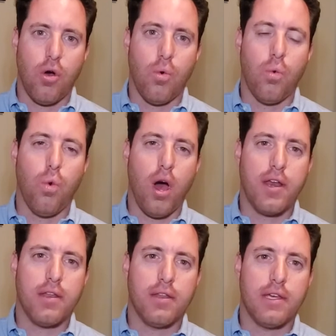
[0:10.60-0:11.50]

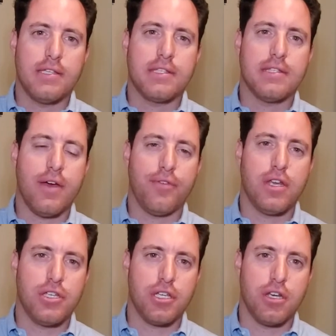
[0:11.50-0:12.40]
what is the
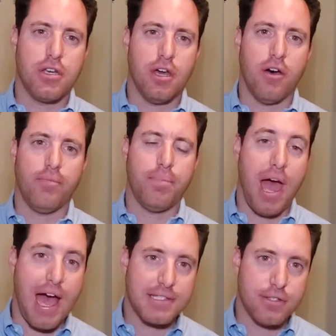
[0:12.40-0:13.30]
definition of
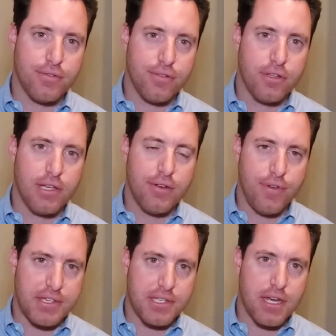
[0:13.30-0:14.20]
passive
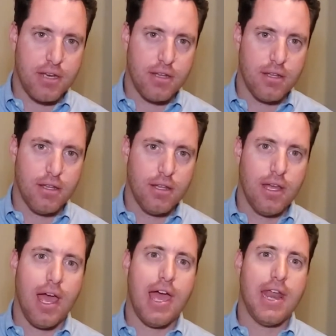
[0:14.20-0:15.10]
investing
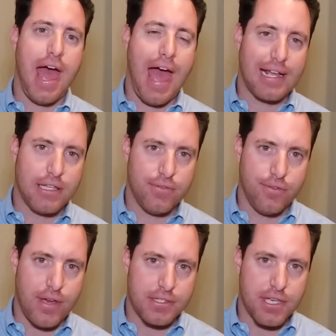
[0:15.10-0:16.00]
and active
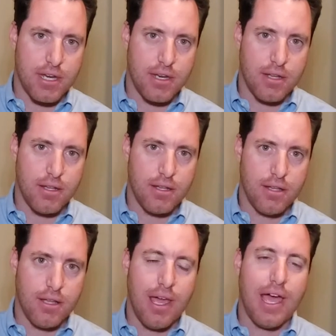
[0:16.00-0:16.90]
investing,
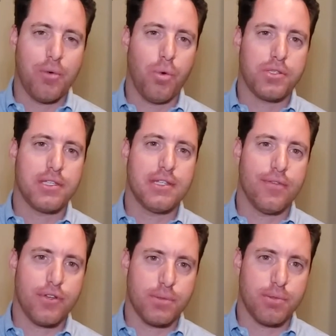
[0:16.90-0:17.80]
and what's the
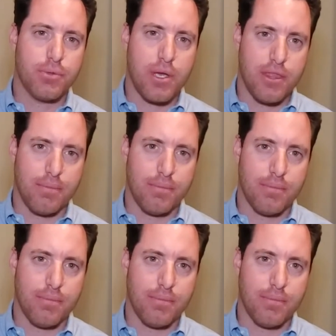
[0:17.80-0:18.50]
difference between them.